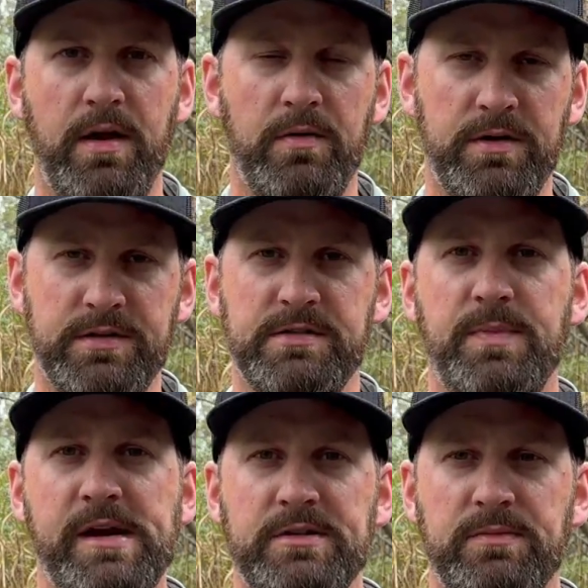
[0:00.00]
I want to
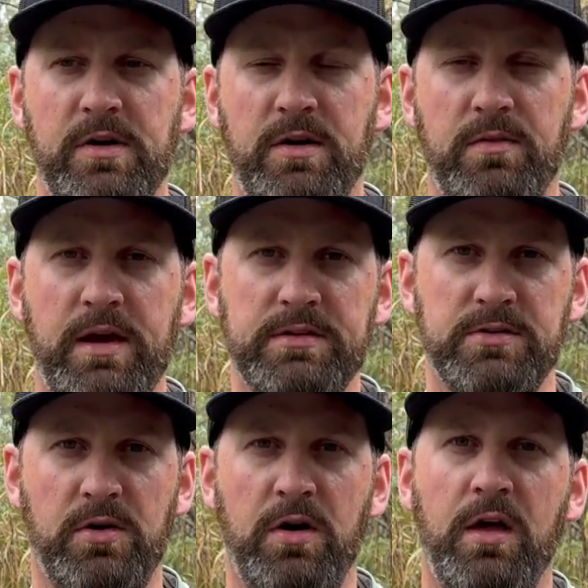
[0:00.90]
dispatch them right away.
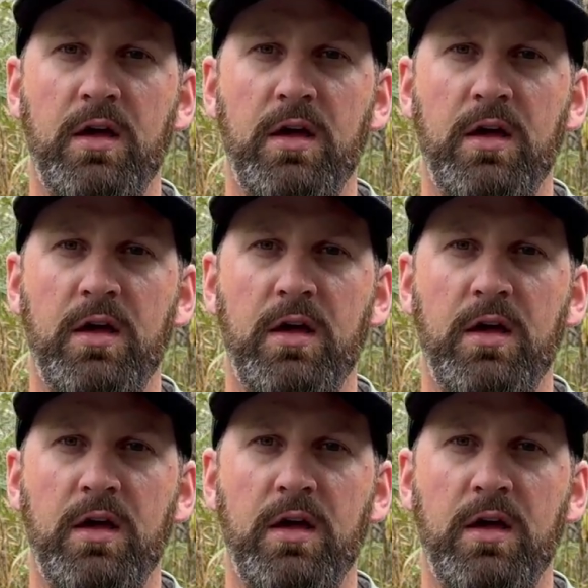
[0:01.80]
So